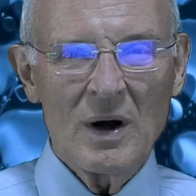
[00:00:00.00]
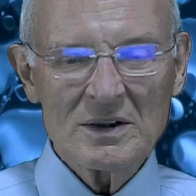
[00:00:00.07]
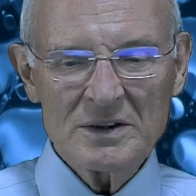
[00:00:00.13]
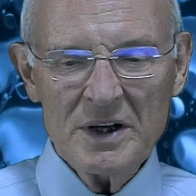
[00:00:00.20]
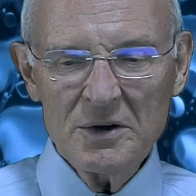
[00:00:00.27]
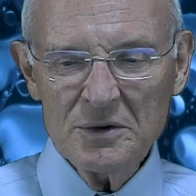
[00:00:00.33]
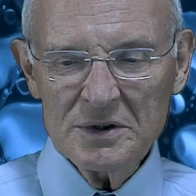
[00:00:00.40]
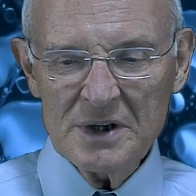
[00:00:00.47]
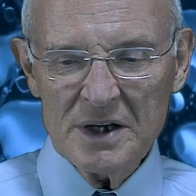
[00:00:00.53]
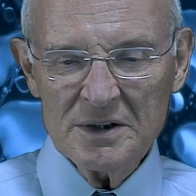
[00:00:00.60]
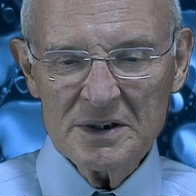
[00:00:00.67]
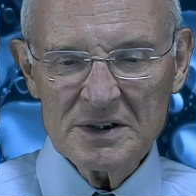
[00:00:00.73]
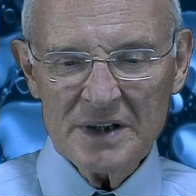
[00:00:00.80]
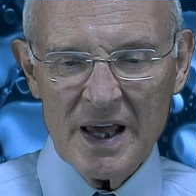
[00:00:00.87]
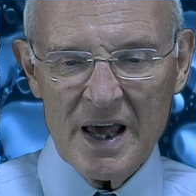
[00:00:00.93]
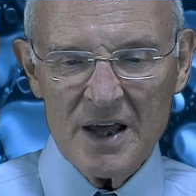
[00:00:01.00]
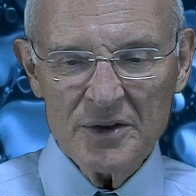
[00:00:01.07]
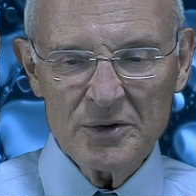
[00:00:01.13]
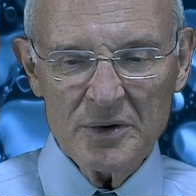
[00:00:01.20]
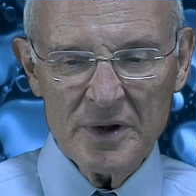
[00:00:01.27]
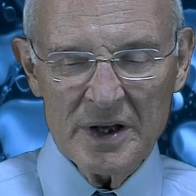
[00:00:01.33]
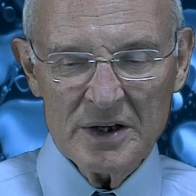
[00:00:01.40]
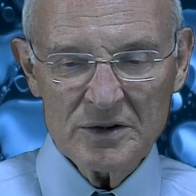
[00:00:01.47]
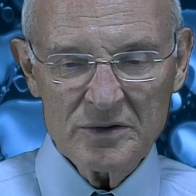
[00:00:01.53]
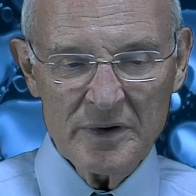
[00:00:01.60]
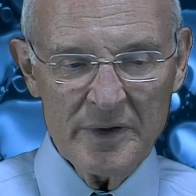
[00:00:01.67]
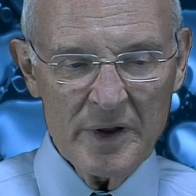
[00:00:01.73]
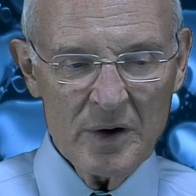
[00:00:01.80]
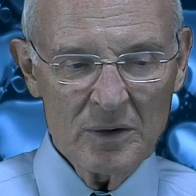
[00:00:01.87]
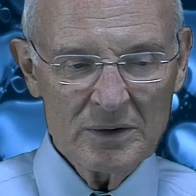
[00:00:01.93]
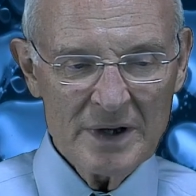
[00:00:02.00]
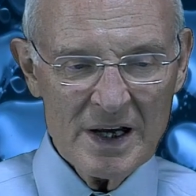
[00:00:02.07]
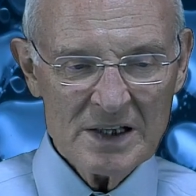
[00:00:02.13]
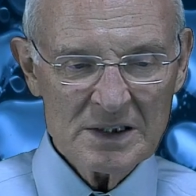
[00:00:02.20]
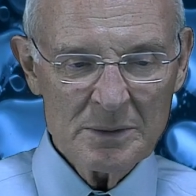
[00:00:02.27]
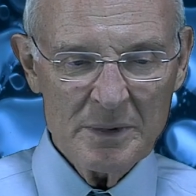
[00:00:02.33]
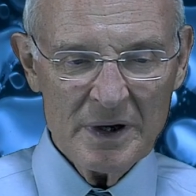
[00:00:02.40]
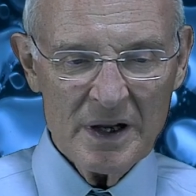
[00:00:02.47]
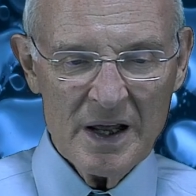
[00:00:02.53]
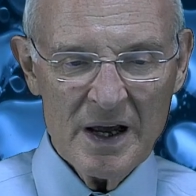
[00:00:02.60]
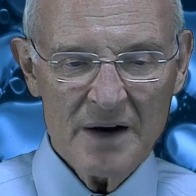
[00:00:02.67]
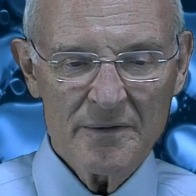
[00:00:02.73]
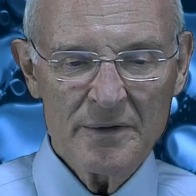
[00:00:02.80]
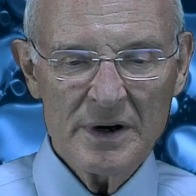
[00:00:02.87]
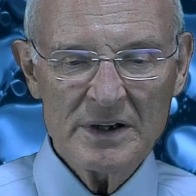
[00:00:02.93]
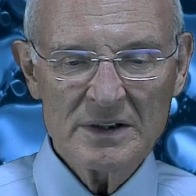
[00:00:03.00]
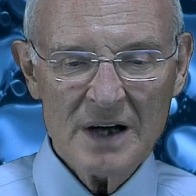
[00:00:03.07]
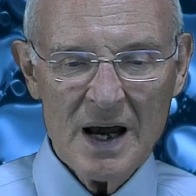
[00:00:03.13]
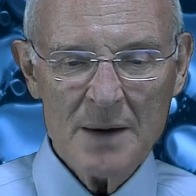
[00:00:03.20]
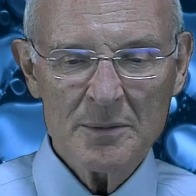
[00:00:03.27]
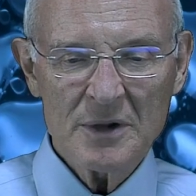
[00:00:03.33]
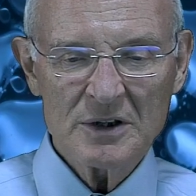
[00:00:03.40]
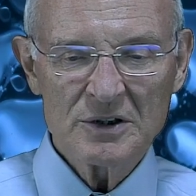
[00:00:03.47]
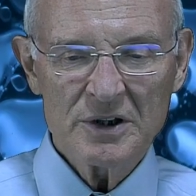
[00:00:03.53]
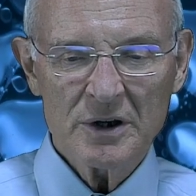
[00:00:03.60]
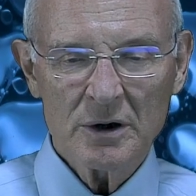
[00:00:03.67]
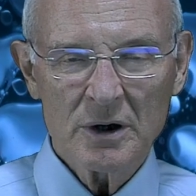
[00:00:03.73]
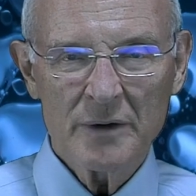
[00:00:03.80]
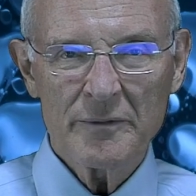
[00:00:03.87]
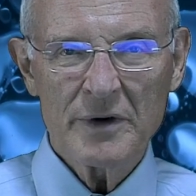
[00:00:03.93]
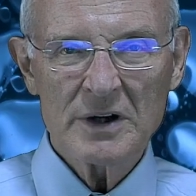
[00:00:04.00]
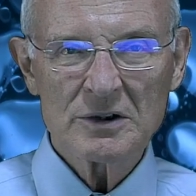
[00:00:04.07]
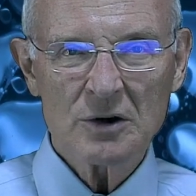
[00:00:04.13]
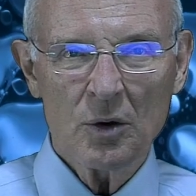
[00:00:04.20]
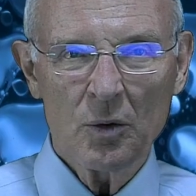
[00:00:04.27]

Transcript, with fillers: it's interesting to scan through the history of the Old Testament. Every time the children of Israel